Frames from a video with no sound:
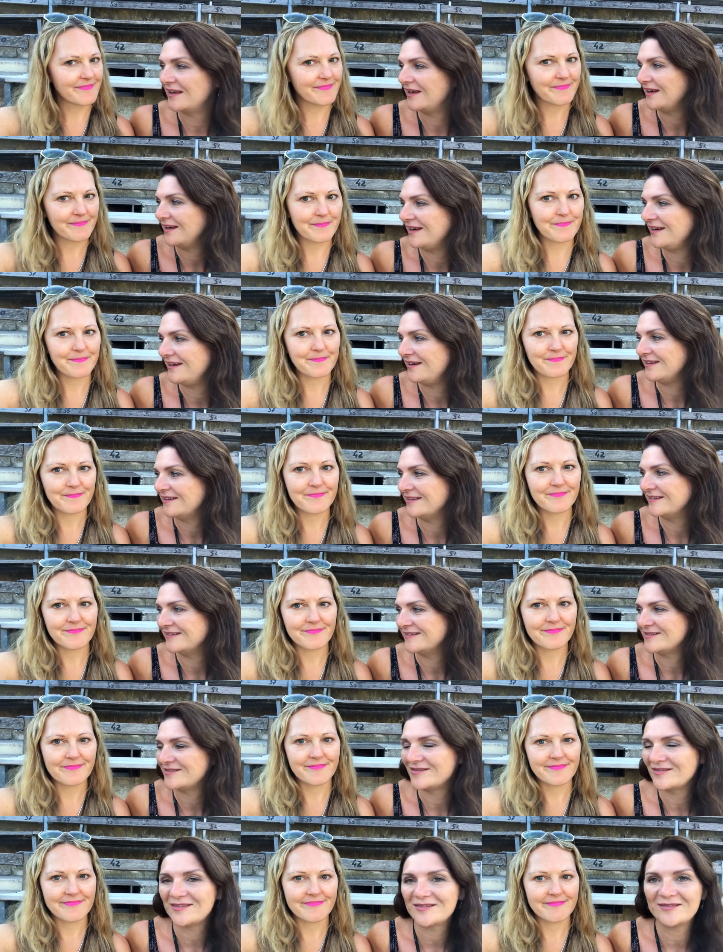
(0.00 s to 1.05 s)
Speaker 1: the
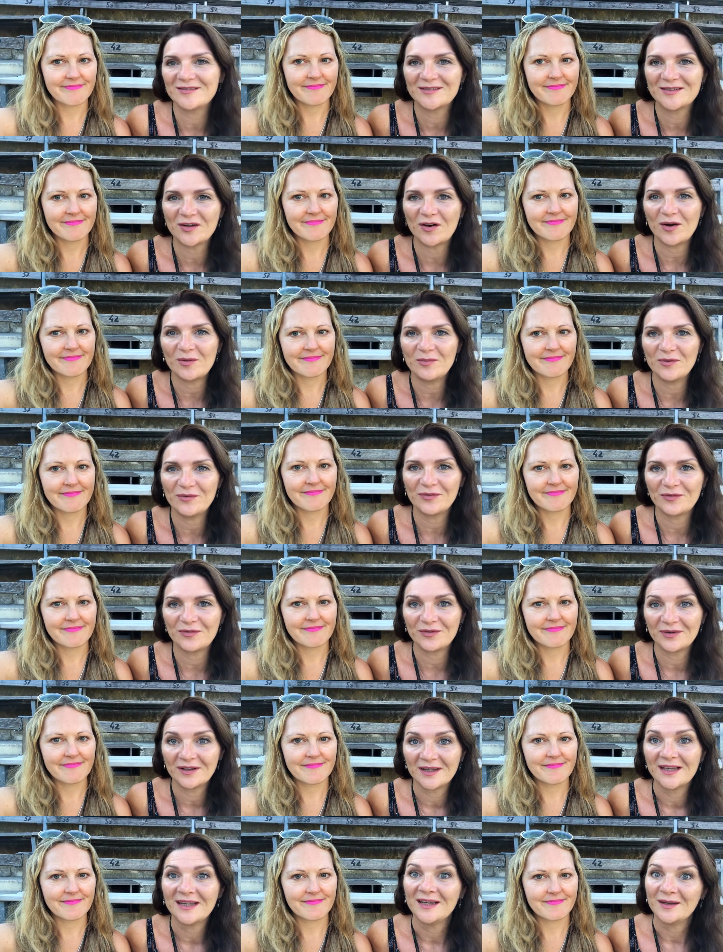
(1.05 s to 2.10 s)
time of
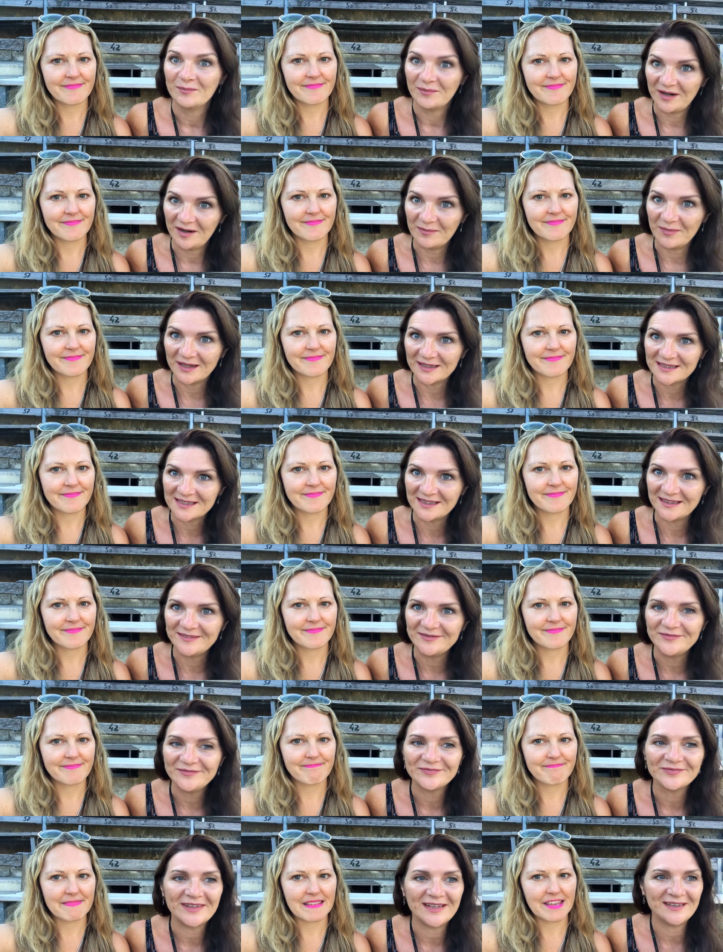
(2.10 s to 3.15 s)
Mary Magdalene
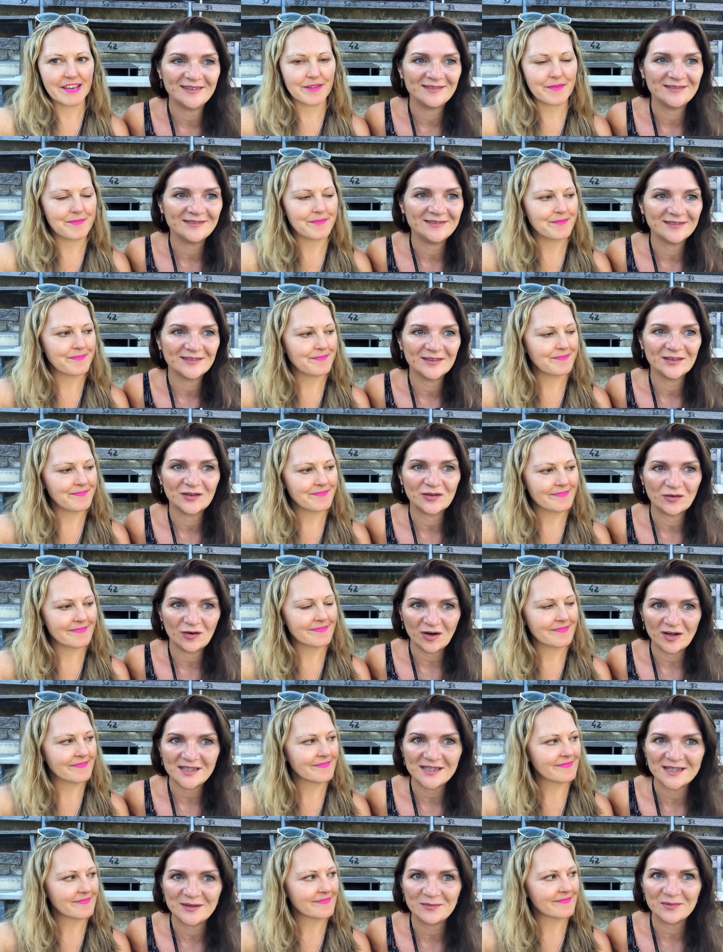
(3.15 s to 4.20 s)
and
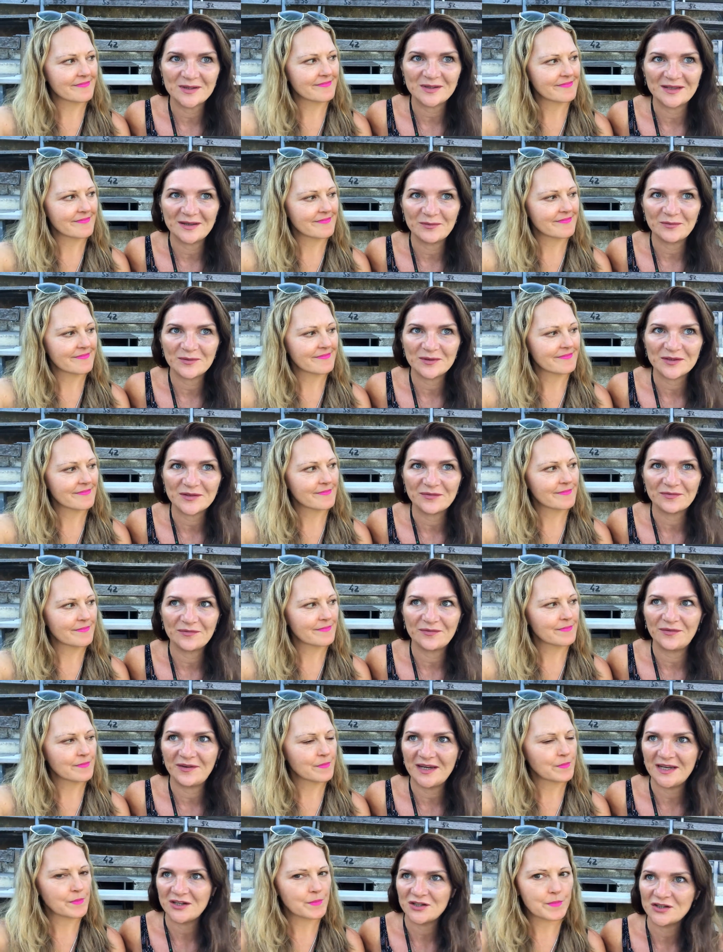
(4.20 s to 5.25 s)
Christ. It was it was
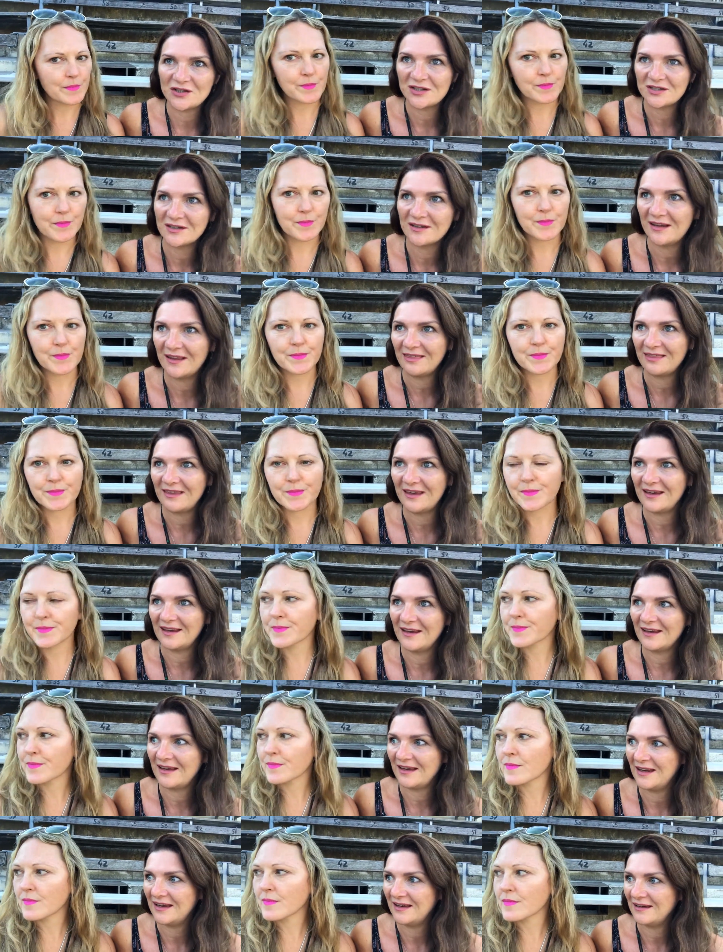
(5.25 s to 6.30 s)
finished, I
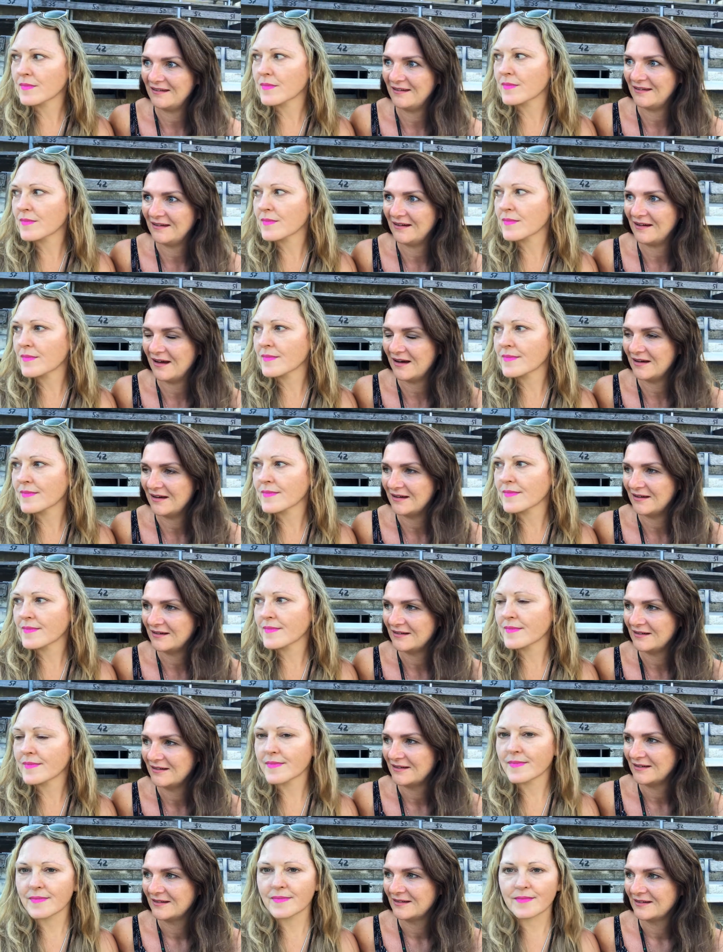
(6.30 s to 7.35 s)
think, in
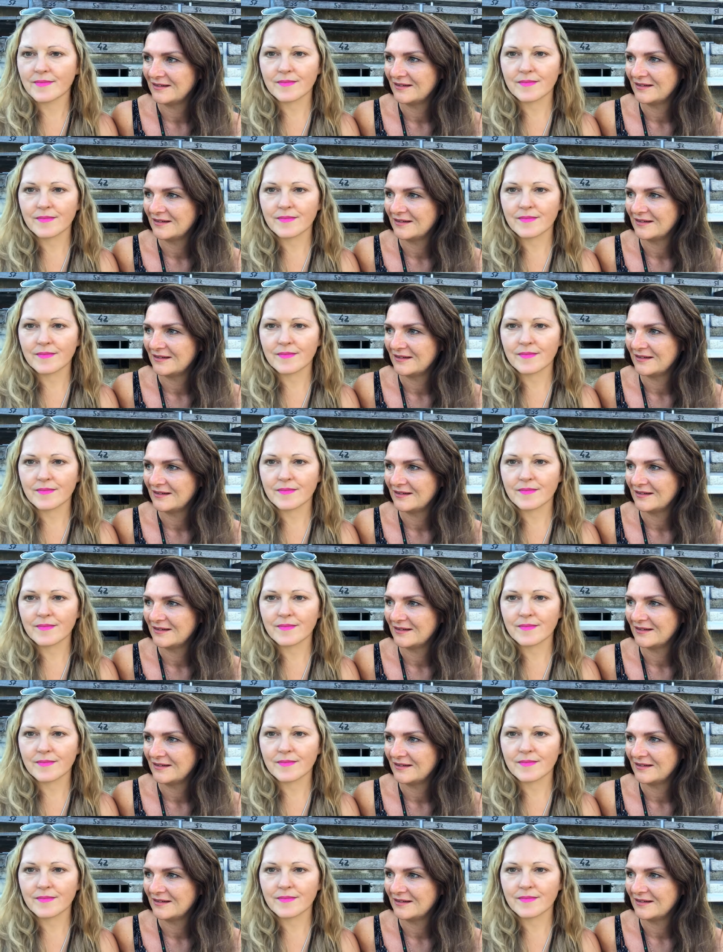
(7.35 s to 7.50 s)
uh,